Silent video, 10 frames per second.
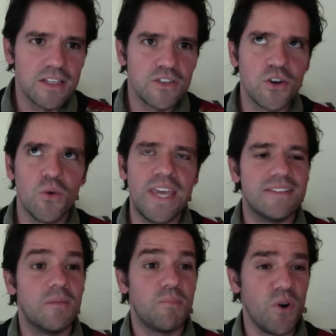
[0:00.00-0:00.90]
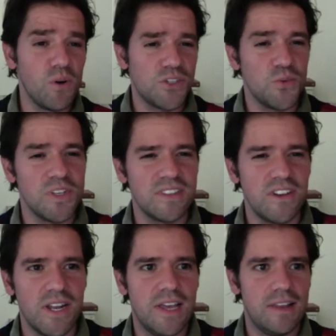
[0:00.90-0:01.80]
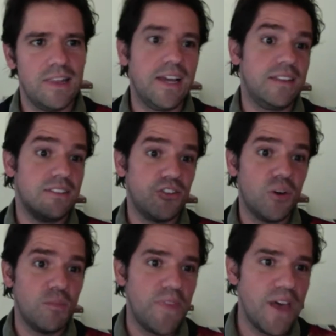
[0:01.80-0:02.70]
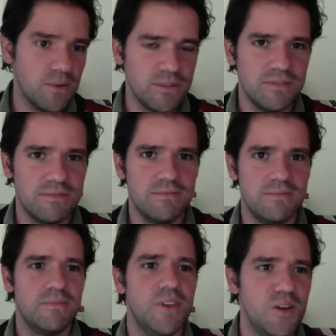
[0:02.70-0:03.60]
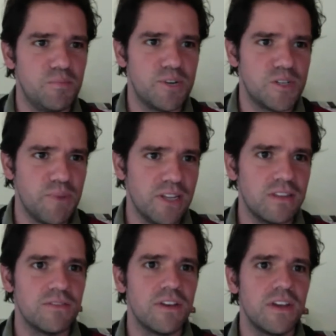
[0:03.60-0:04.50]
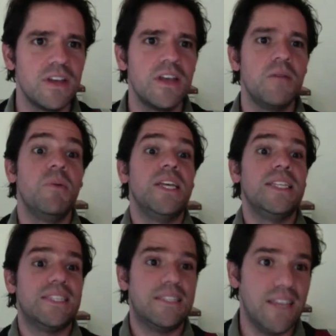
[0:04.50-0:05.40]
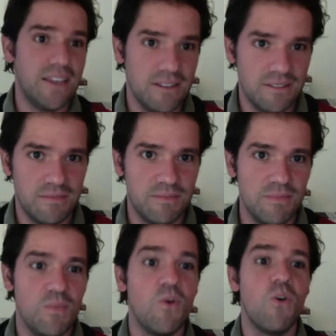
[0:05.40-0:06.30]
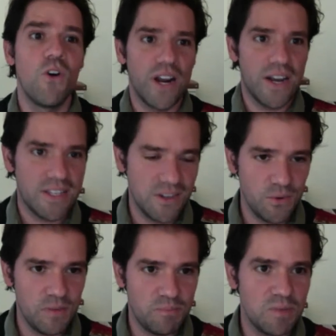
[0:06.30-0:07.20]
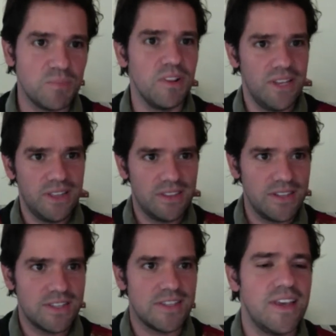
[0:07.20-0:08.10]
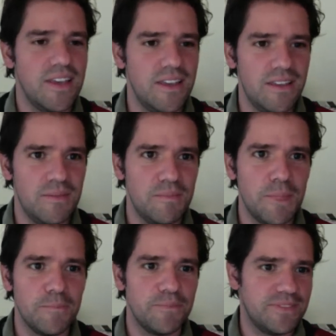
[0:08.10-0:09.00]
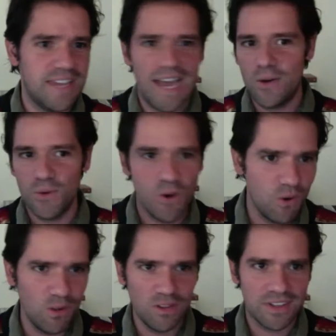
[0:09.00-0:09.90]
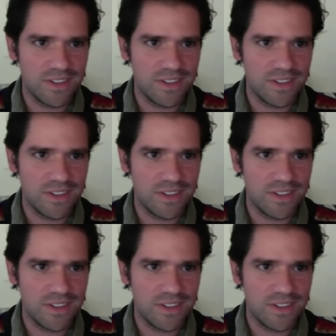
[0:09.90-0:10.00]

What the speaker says: So his approach was not like a top-down perspective, but instead organizing with the people in this town hall